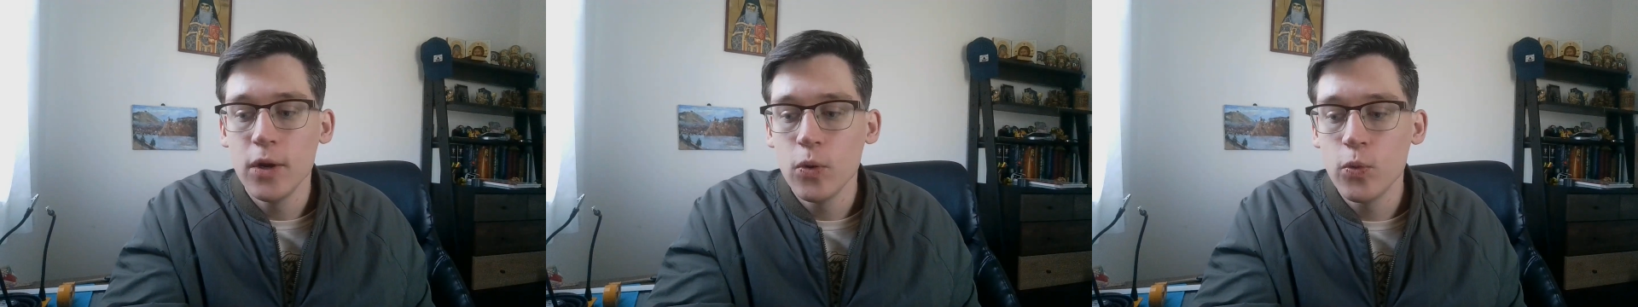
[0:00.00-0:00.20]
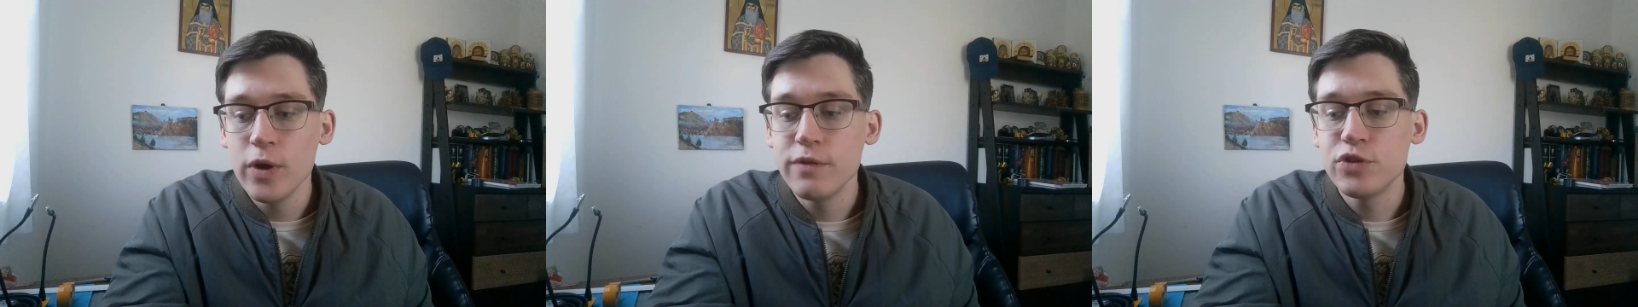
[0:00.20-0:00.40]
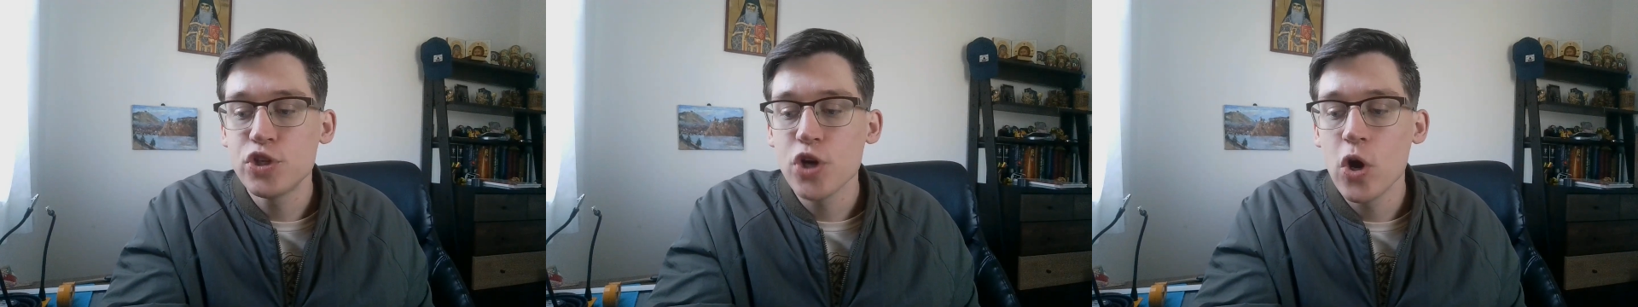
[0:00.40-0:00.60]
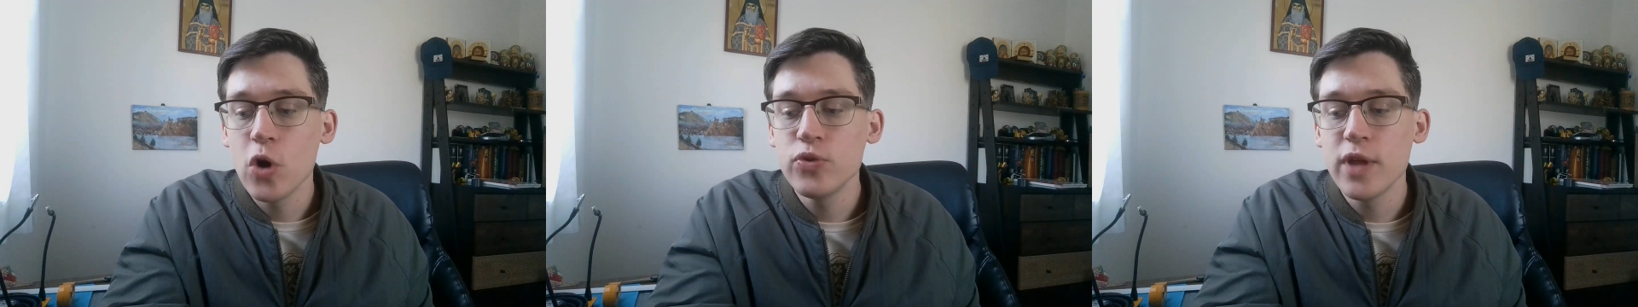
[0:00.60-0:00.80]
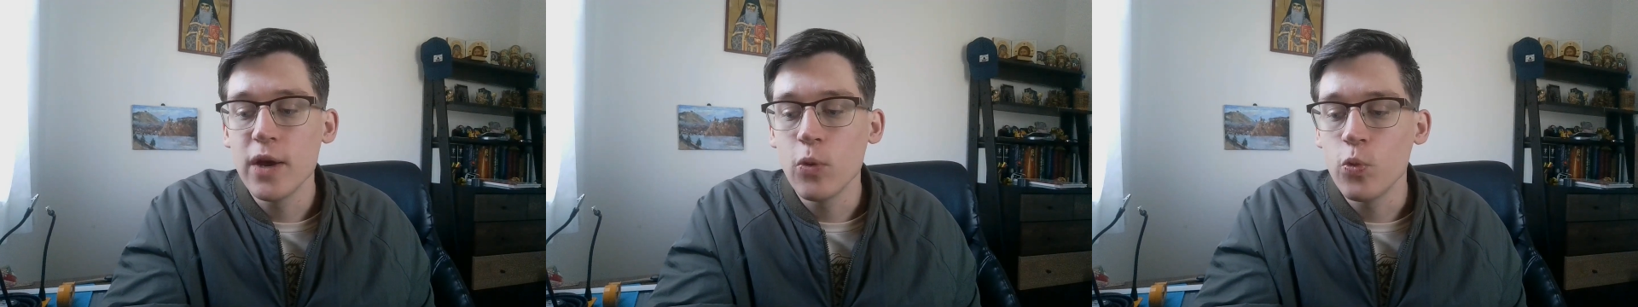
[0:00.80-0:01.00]

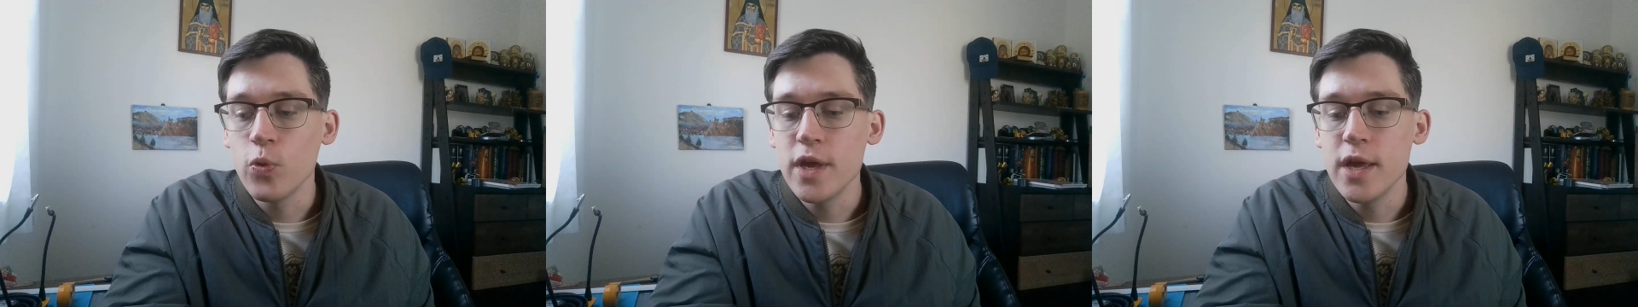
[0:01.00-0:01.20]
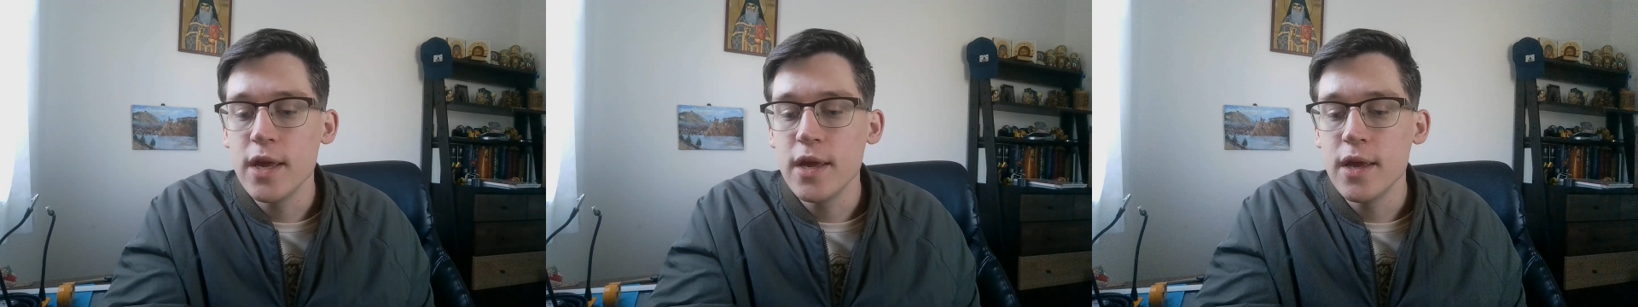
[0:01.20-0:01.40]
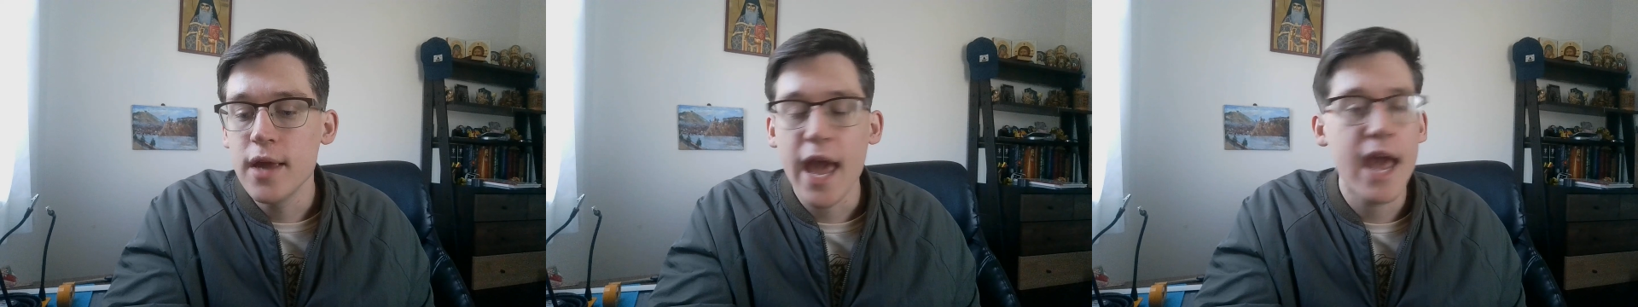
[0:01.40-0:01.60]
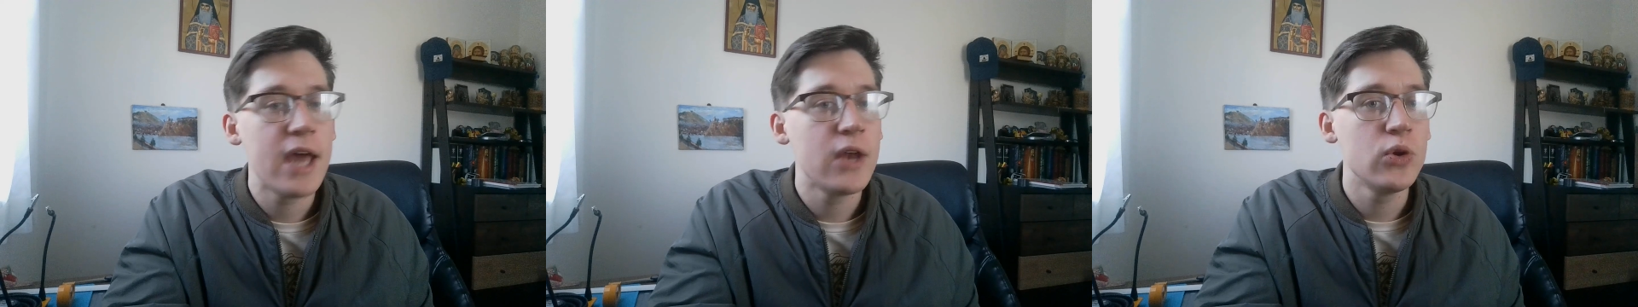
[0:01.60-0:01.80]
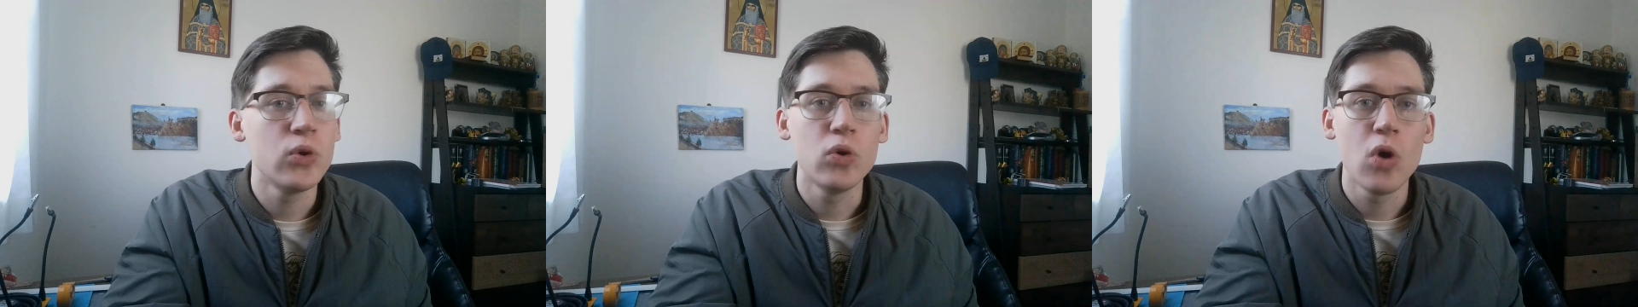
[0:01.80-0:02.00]
that we
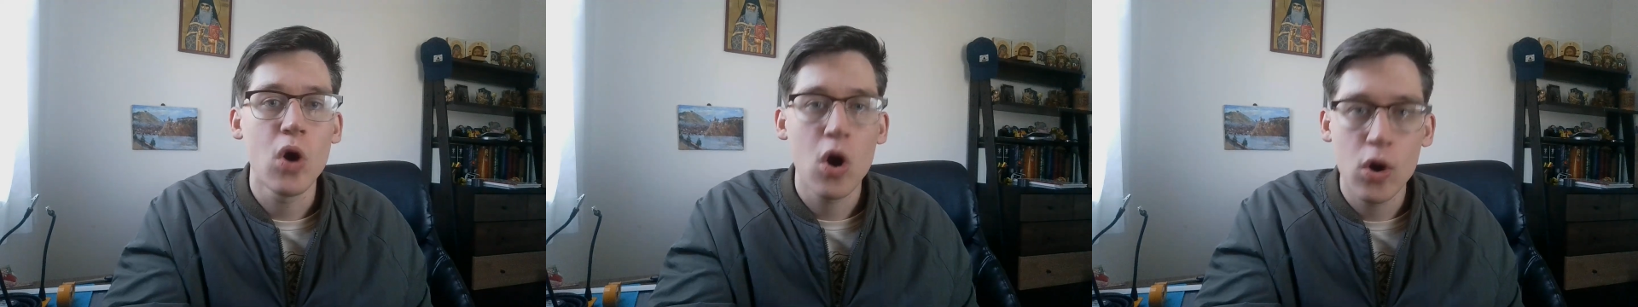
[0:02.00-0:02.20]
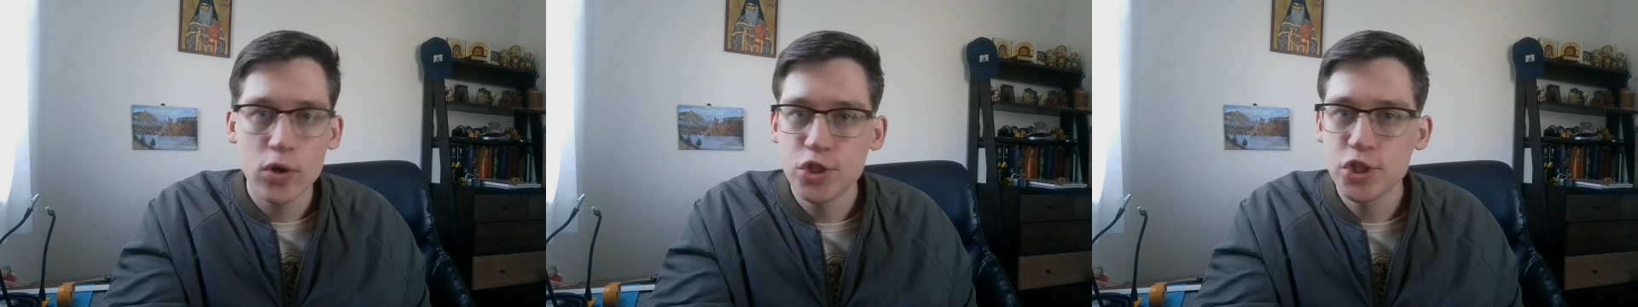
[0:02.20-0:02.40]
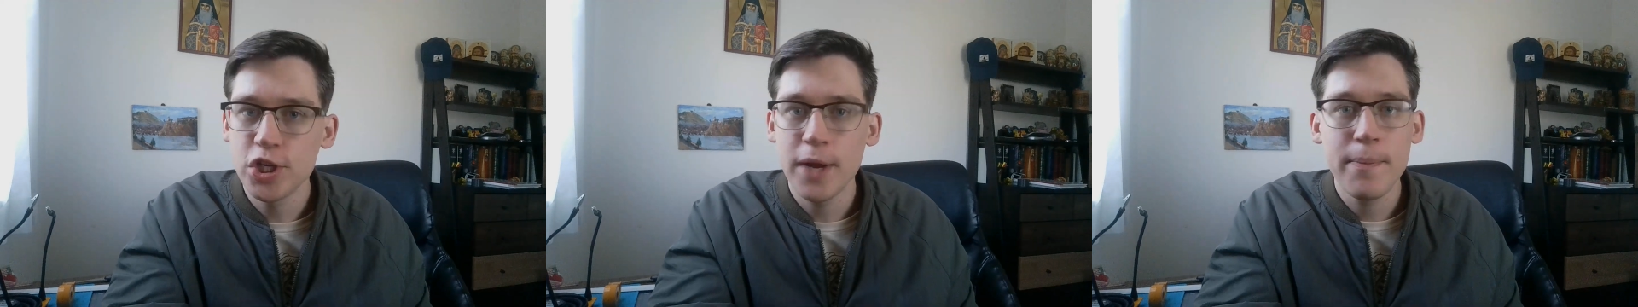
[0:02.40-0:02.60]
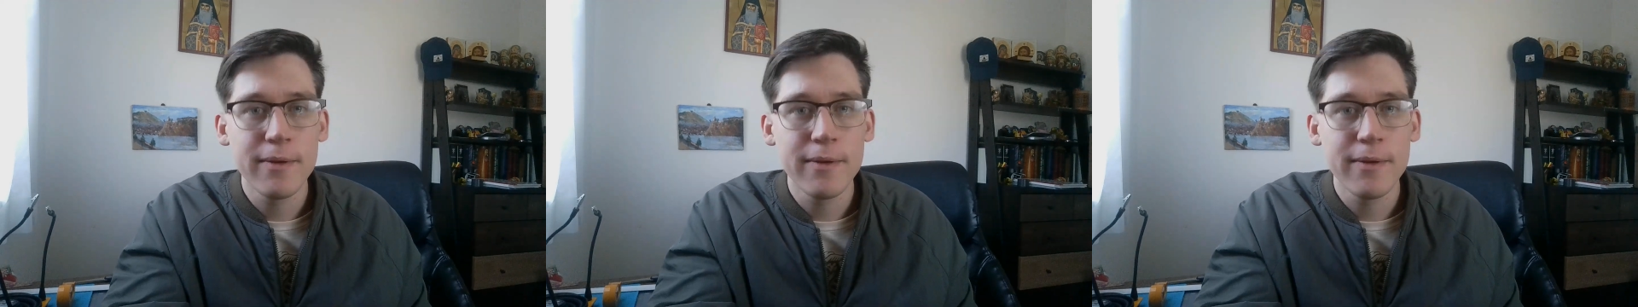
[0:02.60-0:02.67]
handle hardship,